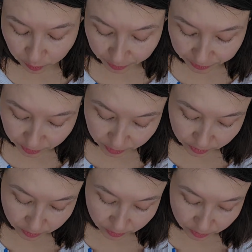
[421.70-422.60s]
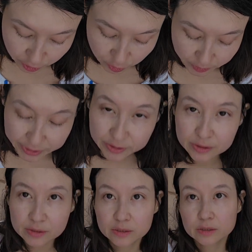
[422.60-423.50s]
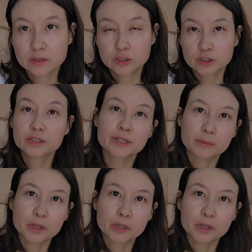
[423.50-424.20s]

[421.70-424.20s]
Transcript: the 2 weeks, you're going to get better